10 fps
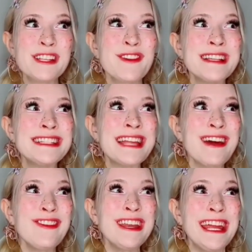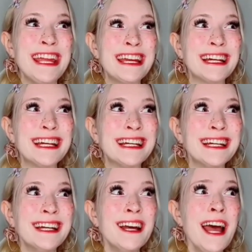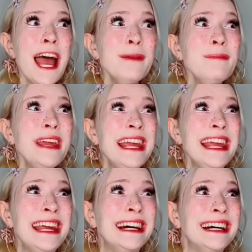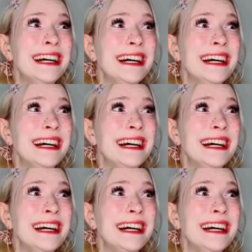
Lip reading: My best friend Stephanie! And me!